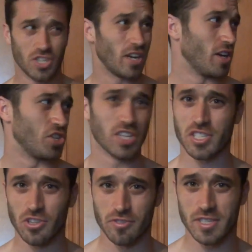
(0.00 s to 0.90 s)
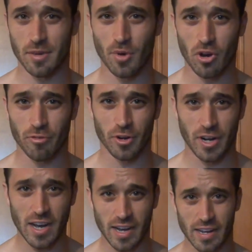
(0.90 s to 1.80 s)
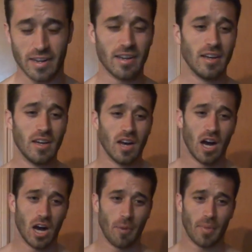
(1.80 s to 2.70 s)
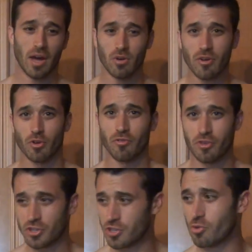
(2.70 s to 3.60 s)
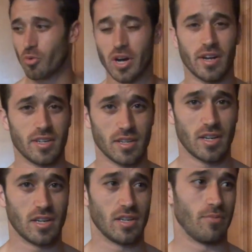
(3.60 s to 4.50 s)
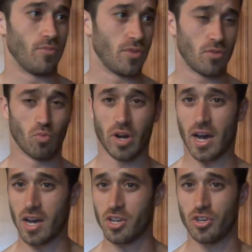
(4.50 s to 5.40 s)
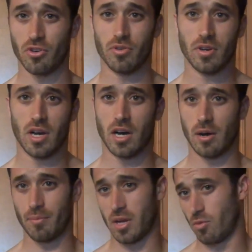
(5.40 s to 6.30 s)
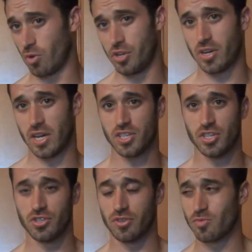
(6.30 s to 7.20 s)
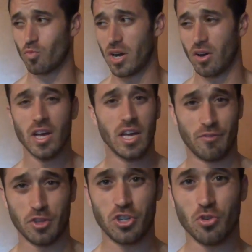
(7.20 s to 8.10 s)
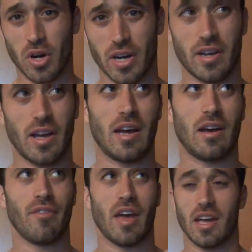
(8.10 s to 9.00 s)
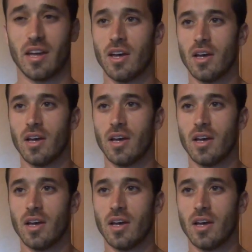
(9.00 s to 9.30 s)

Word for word: going to just lose them overnight. Um, however, if you do want um, what I do, um, and what you guys can do as well, if you do want to have a